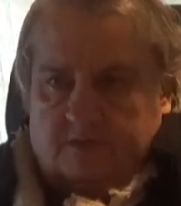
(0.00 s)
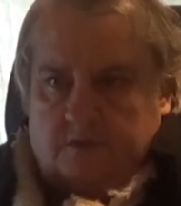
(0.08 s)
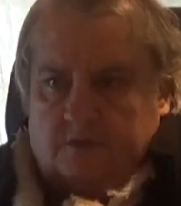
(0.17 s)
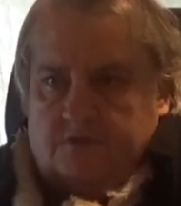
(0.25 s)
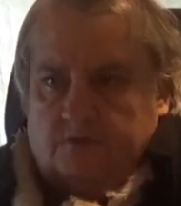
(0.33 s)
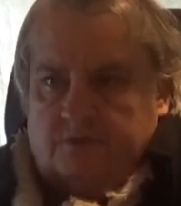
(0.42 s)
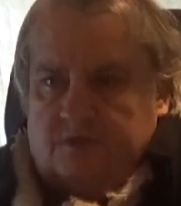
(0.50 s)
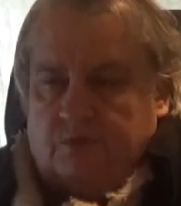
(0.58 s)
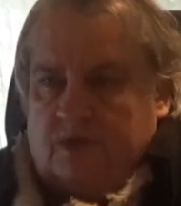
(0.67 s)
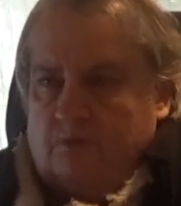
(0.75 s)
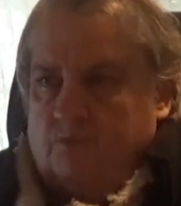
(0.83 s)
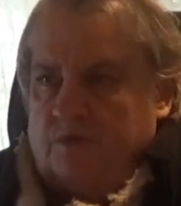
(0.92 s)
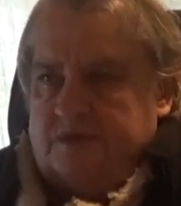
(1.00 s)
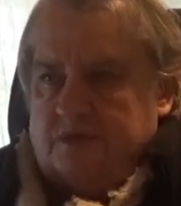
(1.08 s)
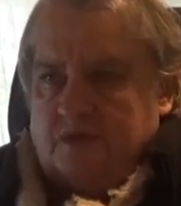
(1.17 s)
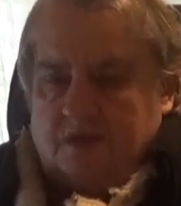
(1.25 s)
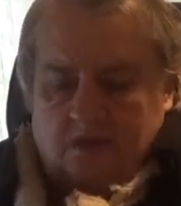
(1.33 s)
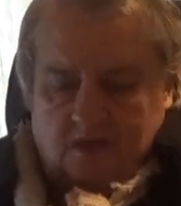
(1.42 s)
Not sure which one it
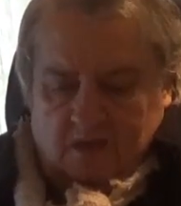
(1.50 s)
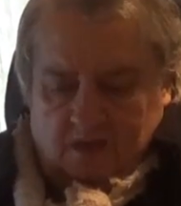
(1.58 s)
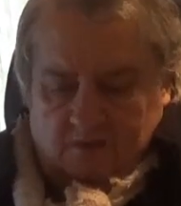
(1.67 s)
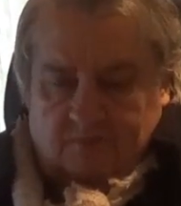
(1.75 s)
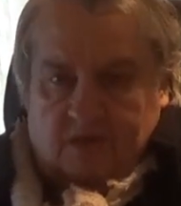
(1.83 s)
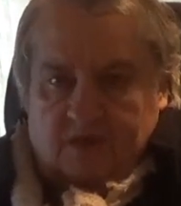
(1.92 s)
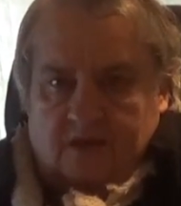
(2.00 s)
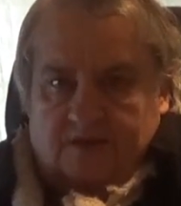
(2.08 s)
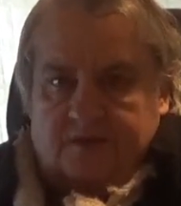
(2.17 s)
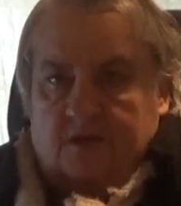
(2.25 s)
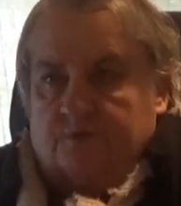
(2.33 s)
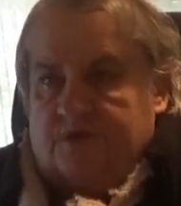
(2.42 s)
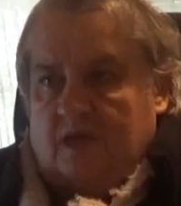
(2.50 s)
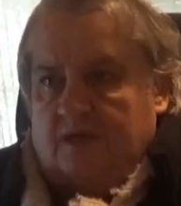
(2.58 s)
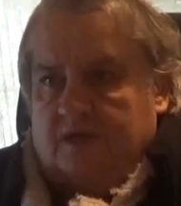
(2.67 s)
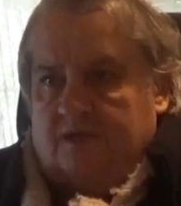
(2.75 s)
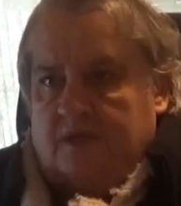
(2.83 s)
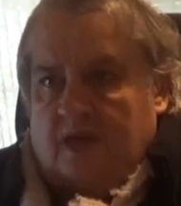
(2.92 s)
was, but I think it was
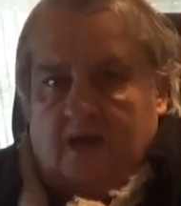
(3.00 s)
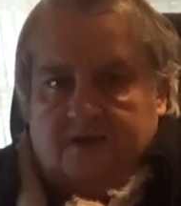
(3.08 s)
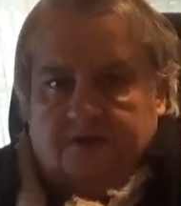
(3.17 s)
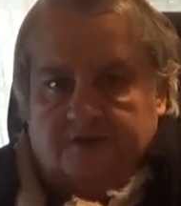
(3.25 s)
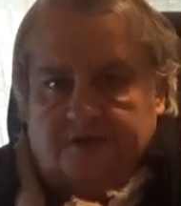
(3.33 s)
Young at Heart.